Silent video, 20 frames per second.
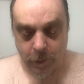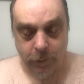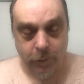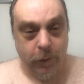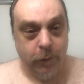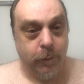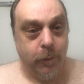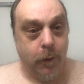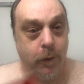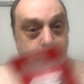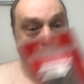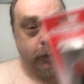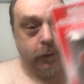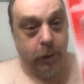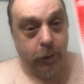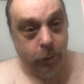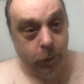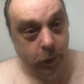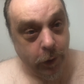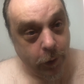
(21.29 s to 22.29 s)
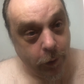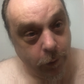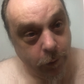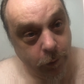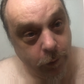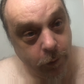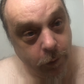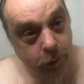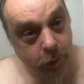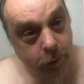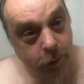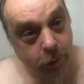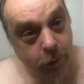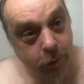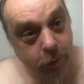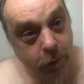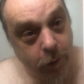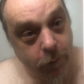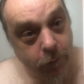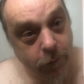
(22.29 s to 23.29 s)
First one is this one here. This
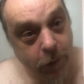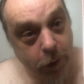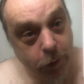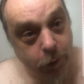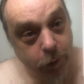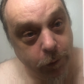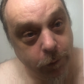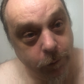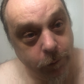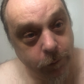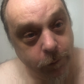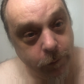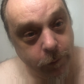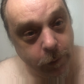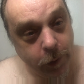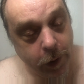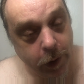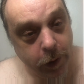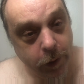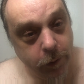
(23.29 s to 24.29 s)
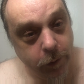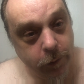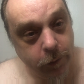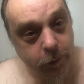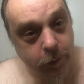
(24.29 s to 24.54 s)
is the feather blade.